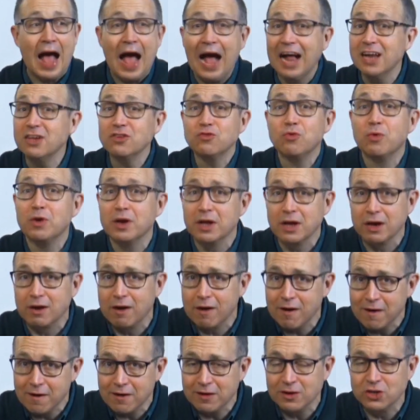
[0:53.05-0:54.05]
I just want to
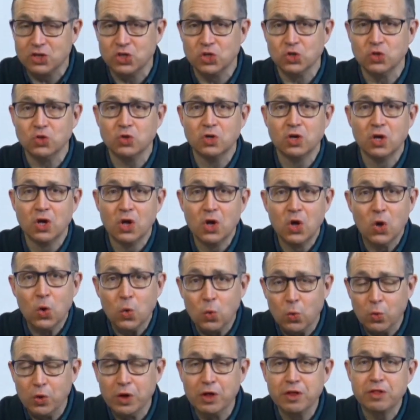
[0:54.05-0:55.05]
encourage you
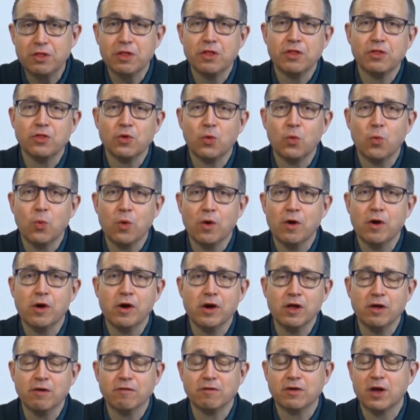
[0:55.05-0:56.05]
with the
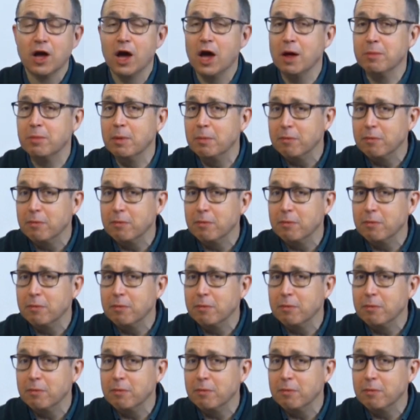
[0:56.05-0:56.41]
Word of God.